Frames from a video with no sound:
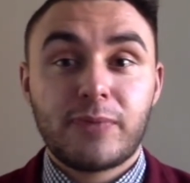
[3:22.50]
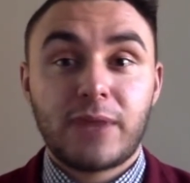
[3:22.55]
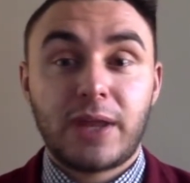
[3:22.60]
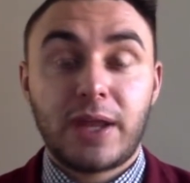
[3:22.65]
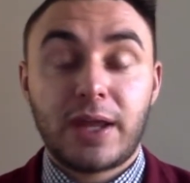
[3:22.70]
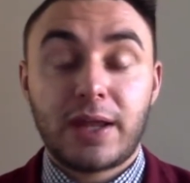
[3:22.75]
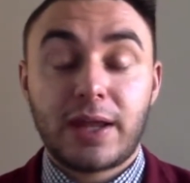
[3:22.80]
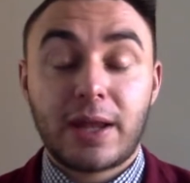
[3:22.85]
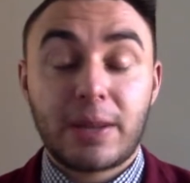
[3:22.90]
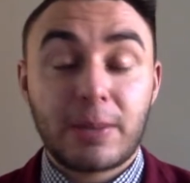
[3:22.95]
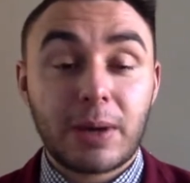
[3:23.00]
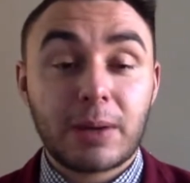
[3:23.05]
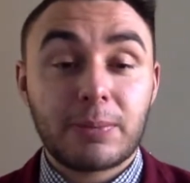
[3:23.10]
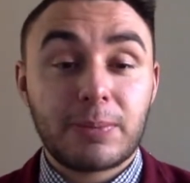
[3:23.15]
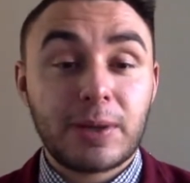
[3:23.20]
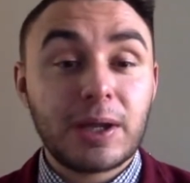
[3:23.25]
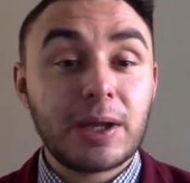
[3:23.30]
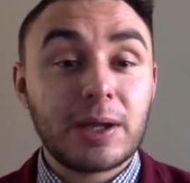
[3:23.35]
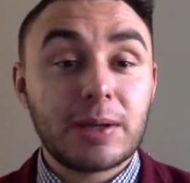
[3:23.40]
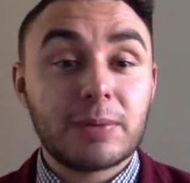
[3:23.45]
And that might
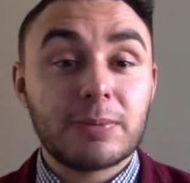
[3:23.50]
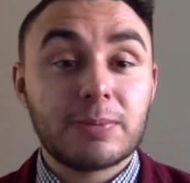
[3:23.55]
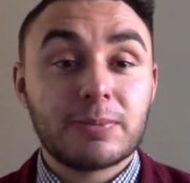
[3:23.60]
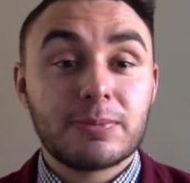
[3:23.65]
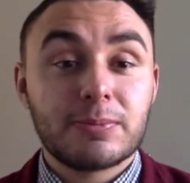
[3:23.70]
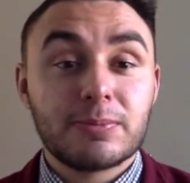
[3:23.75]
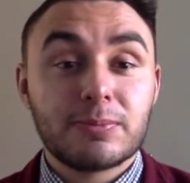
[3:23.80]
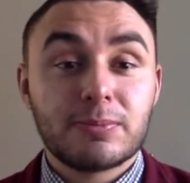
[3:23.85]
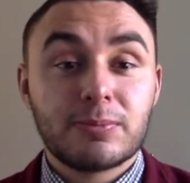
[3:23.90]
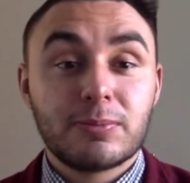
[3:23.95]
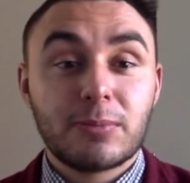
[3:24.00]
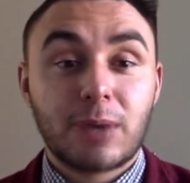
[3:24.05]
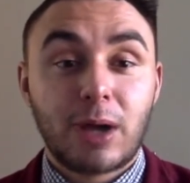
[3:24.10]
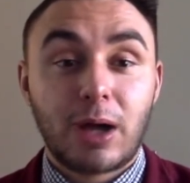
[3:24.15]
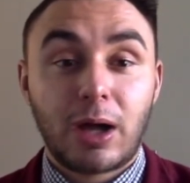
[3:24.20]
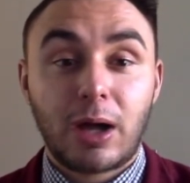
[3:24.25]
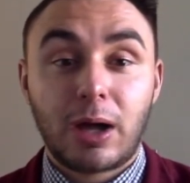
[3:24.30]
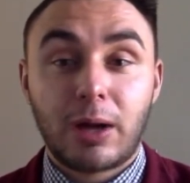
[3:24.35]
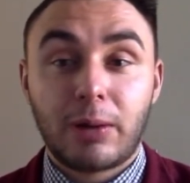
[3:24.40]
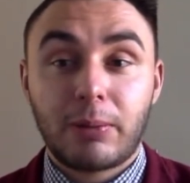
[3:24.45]
be
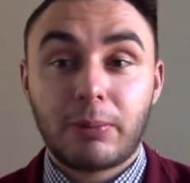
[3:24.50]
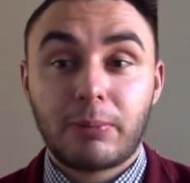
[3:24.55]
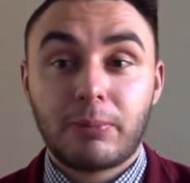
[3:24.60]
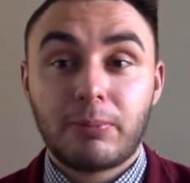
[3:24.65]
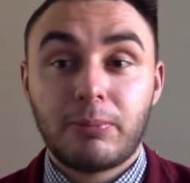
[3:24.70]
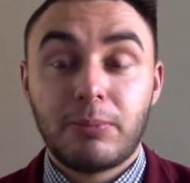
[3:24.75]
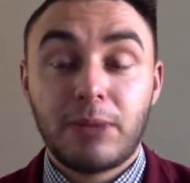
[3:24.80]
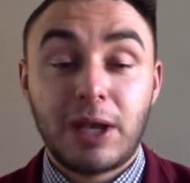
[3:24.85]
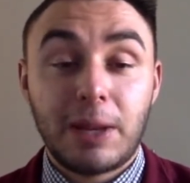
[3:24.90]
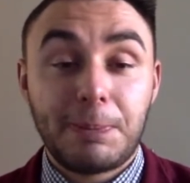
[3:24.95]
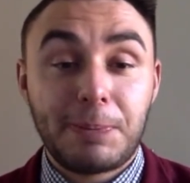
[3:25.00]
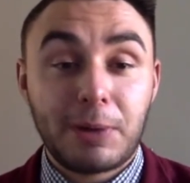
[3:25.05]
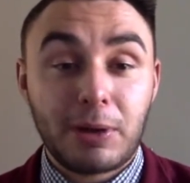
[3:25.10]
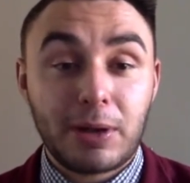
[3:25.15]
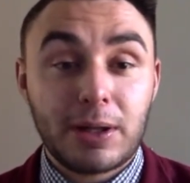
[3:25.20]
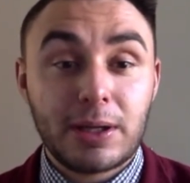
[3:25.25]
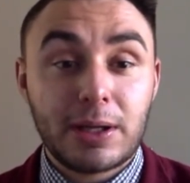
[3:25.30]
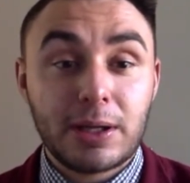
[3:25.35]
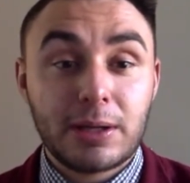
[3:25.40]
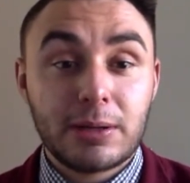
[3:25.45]

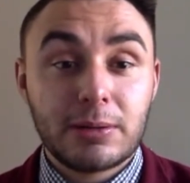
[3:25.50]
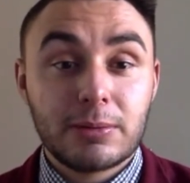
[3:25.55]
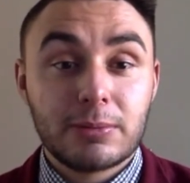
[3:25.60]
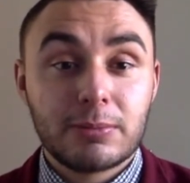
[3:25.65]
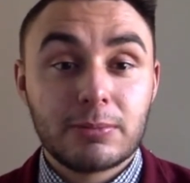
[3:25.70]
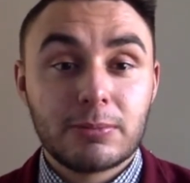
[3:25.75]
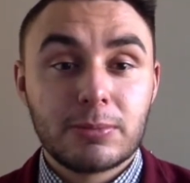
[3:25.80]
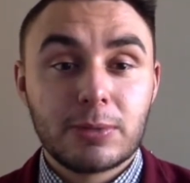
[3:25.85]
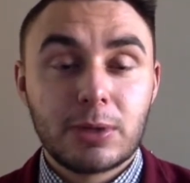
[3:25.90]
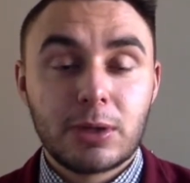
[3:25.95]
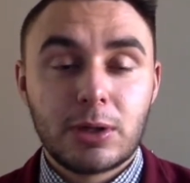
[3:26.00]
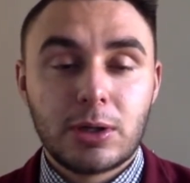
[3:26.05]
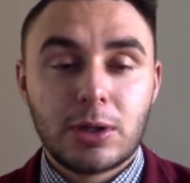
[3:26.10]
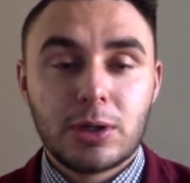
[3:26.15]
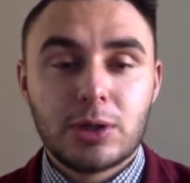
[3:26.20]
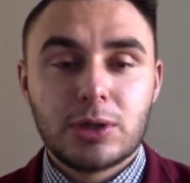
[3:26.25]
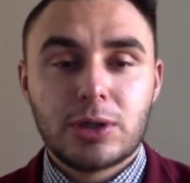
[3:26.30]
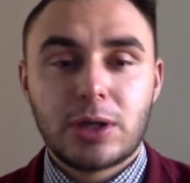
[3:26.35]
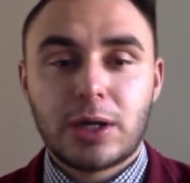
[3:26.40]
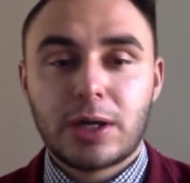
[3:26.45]
manipulating
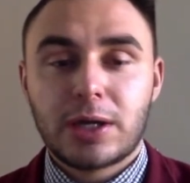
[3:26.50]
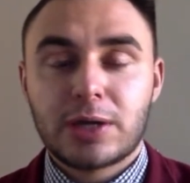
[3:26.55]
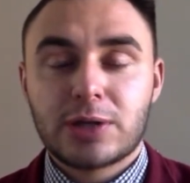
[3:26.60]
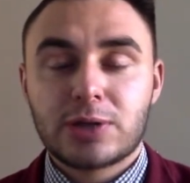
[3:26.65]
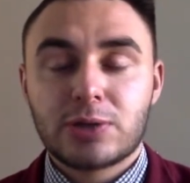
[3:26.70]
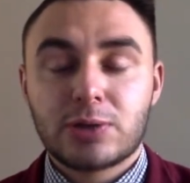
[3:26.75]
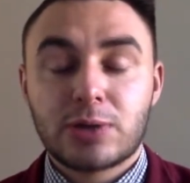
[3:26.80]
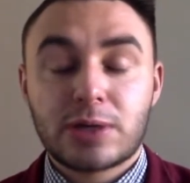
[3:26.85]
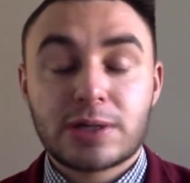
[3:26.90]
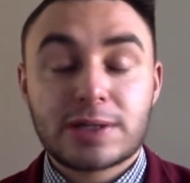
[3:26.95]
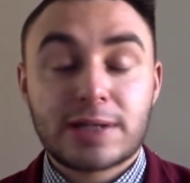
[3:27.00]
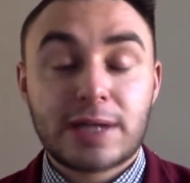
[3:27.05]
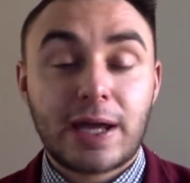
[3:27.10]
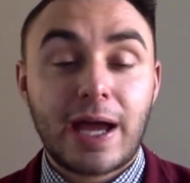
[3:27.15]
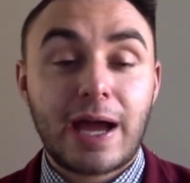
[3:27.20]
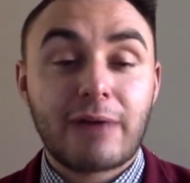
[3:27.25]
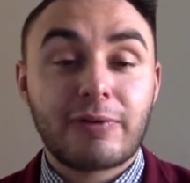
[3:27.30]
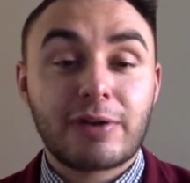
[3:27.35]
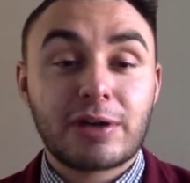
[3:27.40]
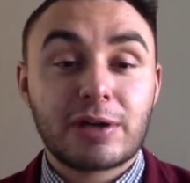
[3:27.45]
and to an extent
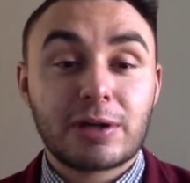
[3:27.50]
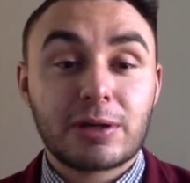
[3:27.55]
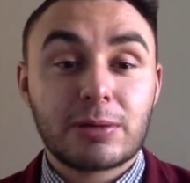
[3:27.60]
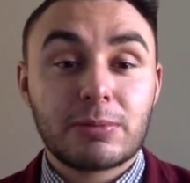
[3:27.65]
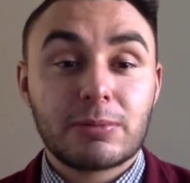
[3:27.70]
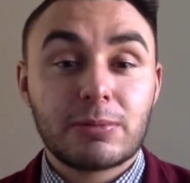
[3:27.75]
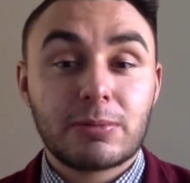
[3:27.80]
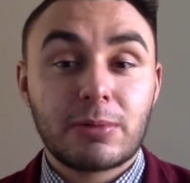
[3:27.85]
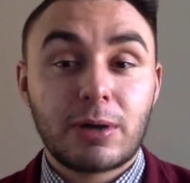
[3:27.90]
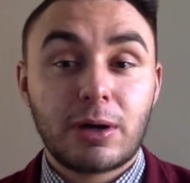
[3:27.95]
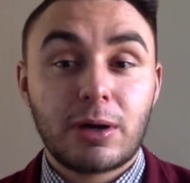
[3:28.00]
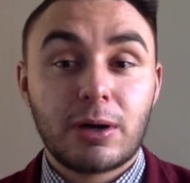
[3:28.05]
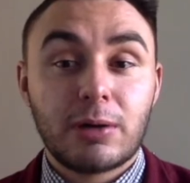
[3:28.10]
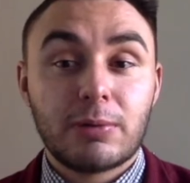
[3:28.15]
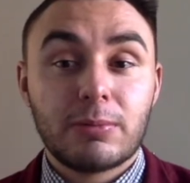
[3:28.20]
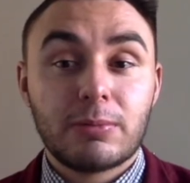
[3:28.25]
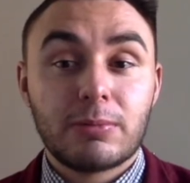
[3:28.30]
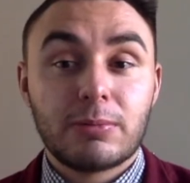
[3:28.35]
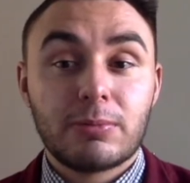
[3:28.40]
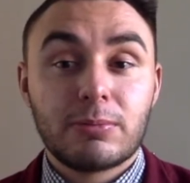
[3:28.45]
having
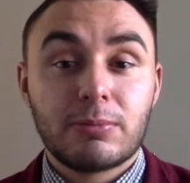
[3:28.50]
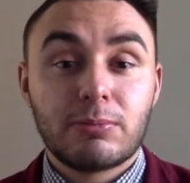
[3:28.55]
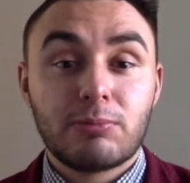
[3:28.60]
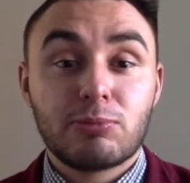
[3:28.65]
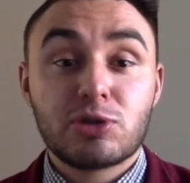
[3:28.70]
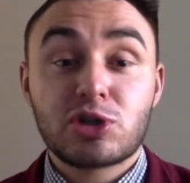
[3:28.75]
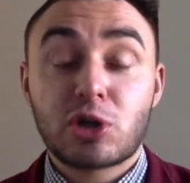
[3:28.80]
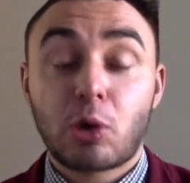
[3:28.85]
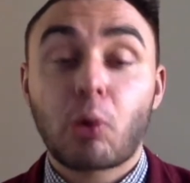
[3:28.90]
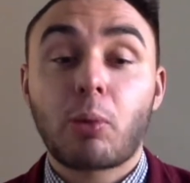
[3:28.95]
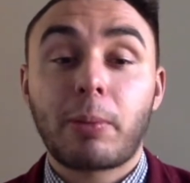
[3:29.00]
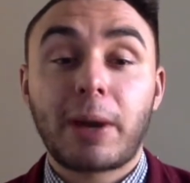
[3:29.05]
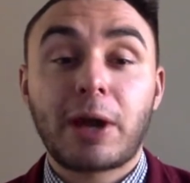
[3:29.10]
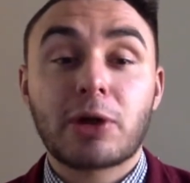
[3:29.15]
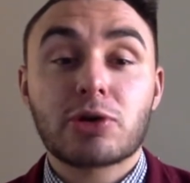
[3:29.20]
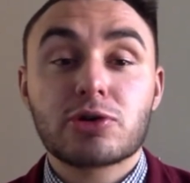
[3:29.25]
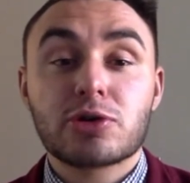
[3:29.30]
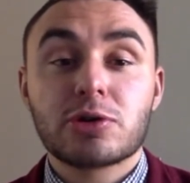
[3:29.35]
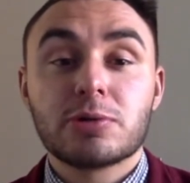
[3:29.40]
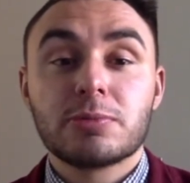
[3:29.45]
general
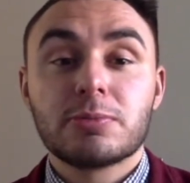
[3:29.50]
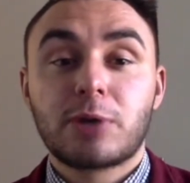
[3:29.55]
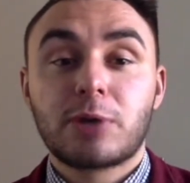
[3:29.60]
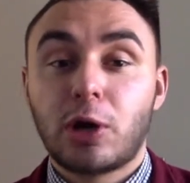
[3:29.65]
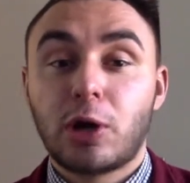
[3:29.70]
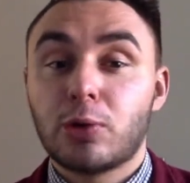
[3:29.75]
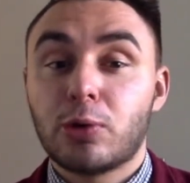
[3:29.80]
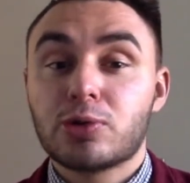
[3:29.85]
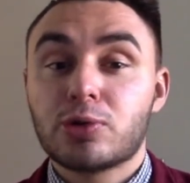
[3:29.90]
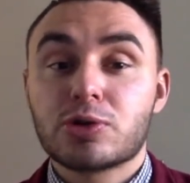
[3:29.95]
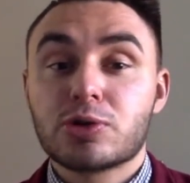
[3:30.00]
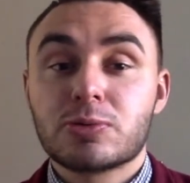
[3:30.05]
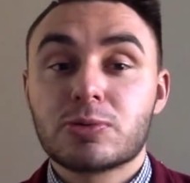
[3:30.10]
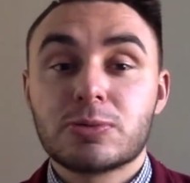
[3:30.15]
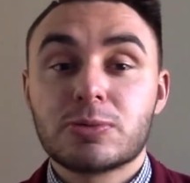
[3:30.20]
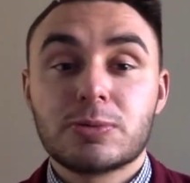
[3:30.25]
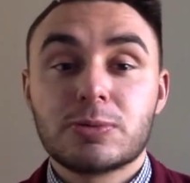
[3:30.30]
manager, coach,